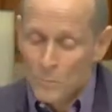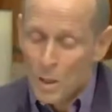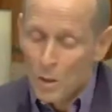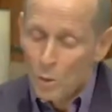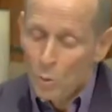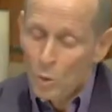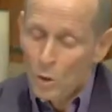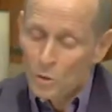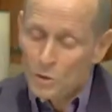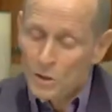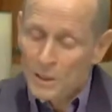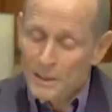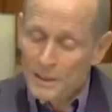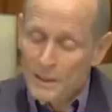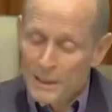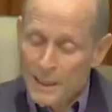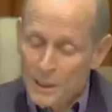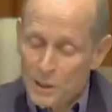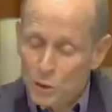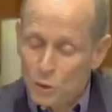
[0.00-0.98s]
We'll send
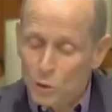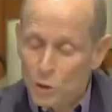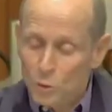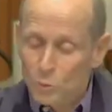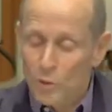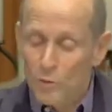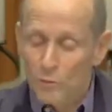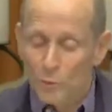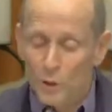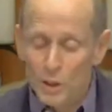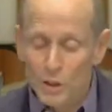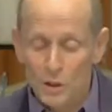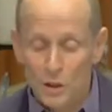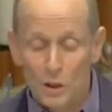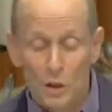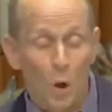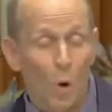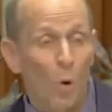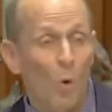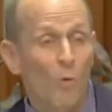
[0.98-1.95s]
it as soon as we've reached the
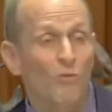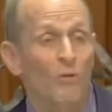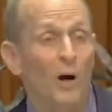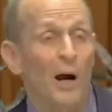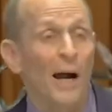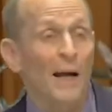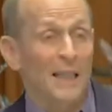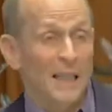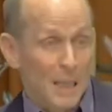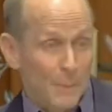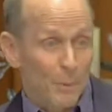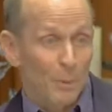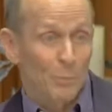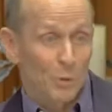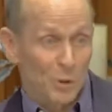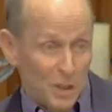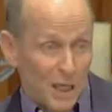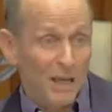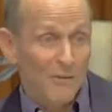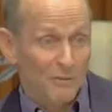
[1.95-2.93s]
goal for our Keep 'em
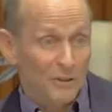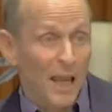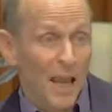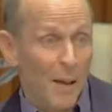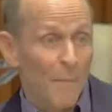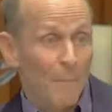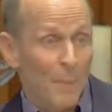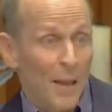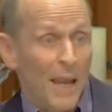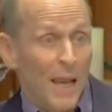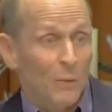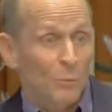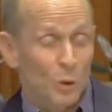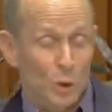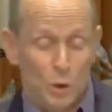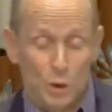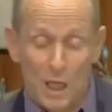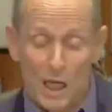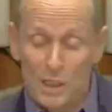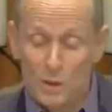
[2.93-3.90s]
Safe campaign,
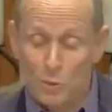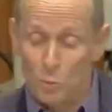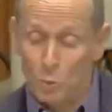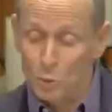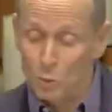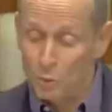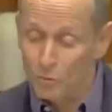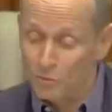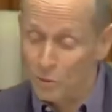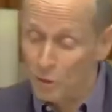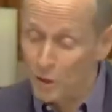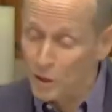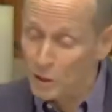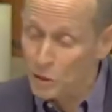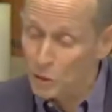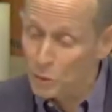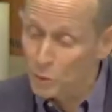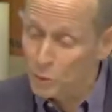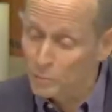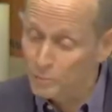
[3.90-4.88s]
which Jason was referring
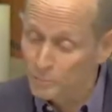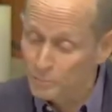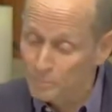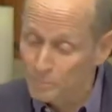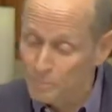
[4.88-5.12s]
to,